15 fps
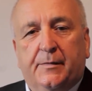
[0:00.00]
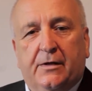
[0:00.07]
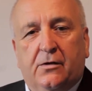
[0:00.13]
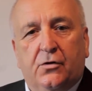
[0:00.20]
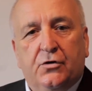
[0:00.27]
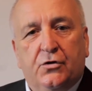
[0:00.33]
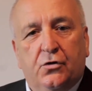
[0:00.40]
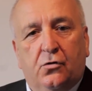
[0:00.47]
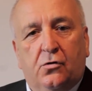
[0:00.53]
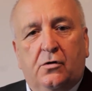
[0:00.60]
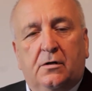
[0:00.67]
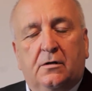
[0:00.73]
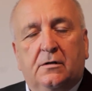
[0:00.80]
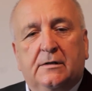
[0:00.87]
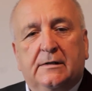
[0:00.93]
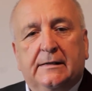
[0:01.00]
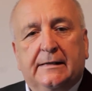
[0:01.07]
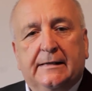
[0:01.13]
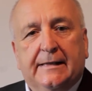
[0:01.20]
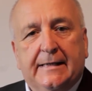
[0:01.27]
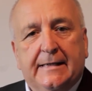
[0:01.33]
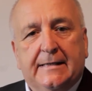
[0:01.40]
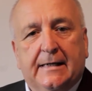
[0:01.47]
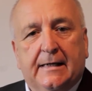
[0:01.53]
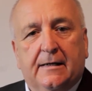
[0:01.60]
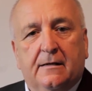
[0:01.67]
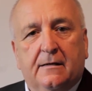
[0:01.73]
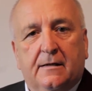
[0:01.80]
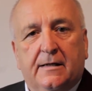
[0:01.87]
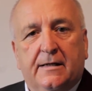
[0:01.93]
Because your
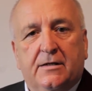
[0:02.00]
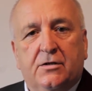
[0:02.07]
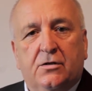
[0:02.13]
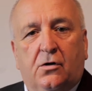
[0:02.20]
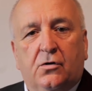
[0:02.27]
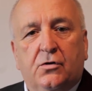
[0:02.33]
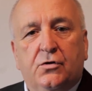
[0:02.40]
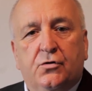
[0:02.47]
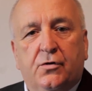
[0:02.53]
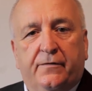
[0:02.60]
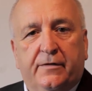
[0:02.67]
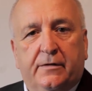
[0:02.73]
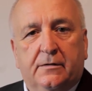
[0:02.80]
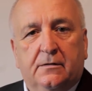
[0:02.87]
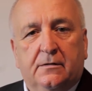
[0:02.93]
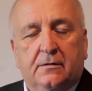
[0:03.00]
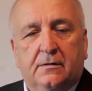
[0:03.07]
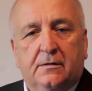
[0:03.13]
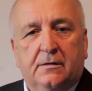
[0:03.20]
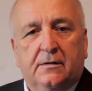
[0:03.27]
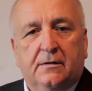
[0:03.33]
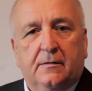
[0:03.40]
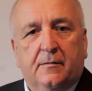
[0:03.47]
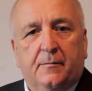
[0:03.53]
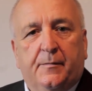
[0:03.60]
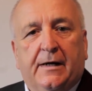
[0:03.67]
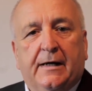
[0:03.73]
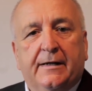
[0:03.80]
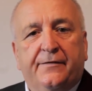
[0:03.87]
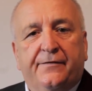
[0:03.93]
eating is not driven
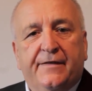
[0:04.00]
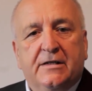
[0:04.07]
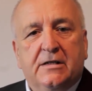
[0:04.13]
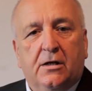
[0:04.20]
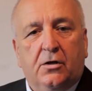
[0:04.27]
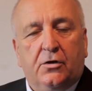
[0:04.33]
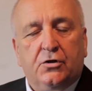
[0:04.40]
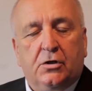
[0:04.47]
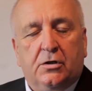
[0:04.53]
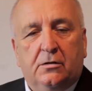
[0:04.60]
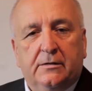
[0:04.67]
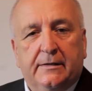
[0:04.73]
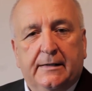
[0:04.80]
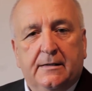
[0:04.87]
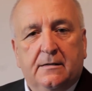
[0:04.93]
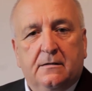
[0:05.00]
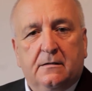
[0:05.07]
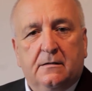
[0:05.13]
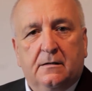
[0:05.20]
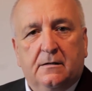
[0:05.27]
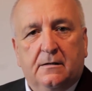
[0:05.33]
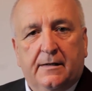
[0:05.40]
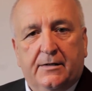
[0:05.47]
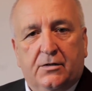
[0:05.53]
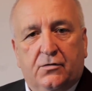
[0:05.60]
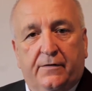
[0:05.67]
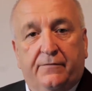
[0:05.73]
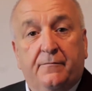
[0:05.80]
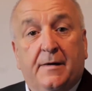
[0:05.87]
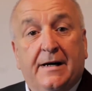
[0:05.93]
by physiological needs, it's
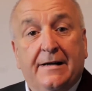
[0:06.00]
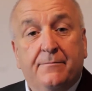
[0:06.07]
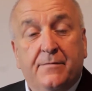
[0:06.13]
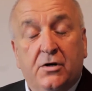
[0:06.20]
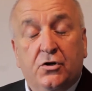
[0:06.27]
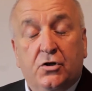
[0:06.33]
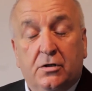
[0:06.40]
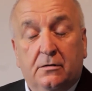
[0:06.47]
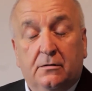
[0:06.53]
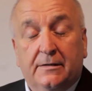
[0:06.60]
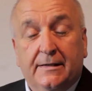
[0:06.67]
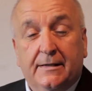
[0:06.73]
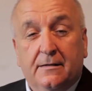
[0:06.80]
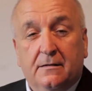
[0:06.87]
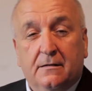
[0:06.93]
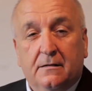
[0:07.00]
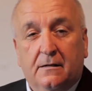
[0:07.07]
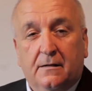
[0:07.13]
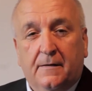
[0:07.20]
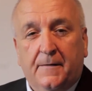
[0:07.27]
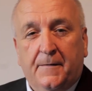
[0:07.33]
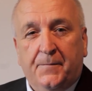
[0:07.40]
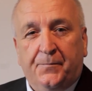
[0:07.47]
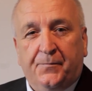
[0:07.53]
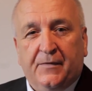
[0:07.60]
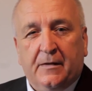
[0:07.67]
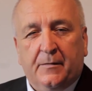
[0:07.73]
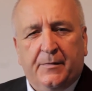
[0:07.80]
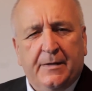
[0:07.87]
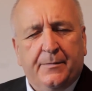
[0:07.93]
driven by emotional needs.
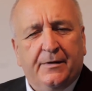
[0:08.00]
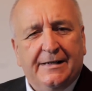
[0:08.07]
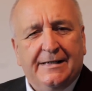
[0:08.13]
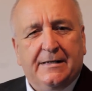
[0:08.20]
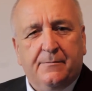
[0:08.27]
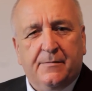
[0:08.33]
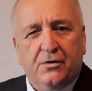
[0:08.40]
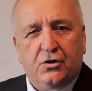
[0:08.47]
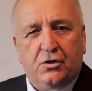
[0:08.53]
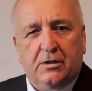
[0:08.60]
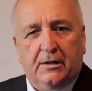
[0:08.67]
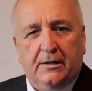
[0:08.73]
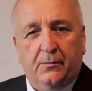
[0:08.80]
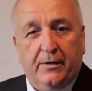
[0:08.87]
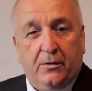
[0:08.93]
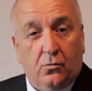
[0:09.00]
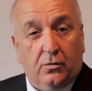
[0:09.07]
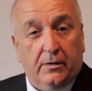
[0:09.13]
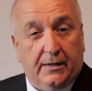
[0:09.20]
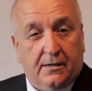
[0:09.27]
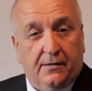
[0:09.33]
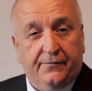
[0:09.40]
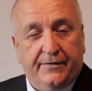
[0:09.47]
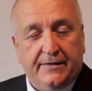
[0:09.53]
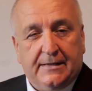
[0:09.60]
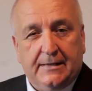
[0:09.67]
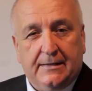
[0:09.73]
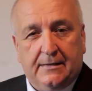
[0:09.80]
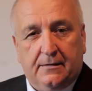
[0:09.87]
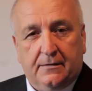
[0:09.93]
People eat emotionally, we call it
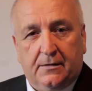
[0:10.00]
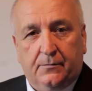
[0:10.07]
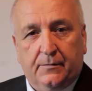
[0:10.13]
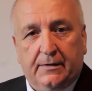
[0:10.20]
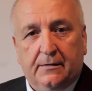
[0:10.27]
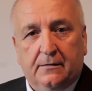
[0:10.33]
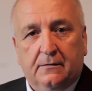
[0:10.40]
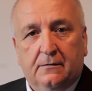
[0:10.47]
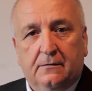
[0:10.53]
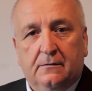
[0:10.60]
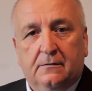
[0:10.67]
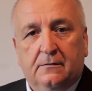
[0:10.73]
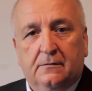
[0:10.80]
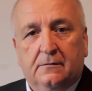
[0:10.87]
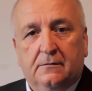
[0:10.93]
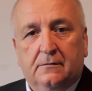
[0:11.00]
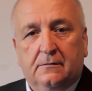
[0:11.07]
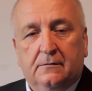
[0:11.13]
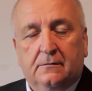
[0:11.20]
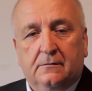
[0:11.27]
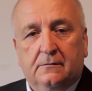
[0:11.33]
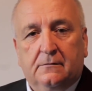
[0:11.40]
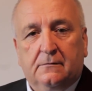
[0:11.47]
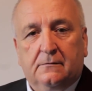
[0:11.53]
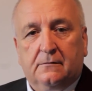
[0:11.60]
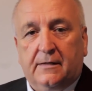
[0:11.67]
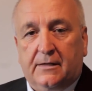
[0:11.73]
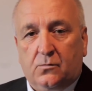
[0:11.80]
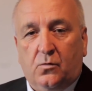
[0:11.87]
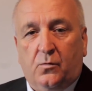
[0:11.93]
comfort eating, don't we?
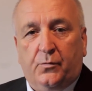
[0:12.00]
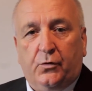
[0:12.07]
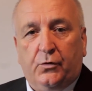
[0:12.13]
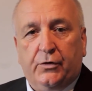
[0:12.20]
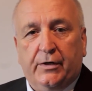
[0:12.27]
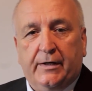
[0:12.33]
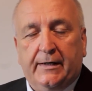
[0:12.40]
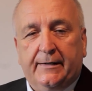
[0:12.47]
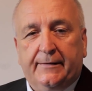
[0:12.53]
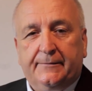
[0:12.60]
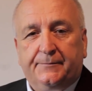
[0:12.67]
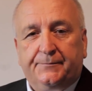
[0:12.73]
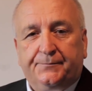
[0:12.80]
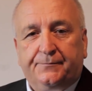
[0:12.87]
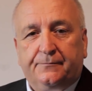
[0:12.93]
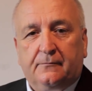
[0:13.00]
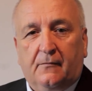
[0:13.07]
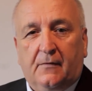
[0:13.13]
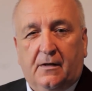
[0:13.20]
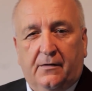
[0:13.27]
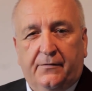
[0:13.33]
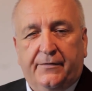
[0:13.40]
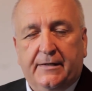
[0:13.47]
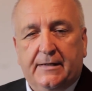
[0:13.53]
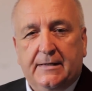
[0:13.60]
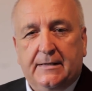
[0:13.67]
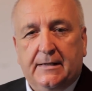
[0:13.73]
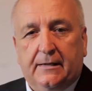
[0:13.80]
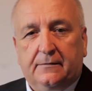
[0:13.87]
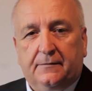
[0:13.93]
That's what brought you here, comfort
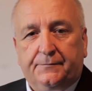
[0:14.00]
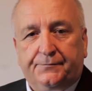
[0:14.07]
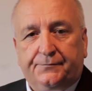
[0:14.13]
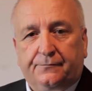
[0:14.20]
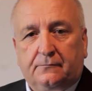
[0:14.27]
eating.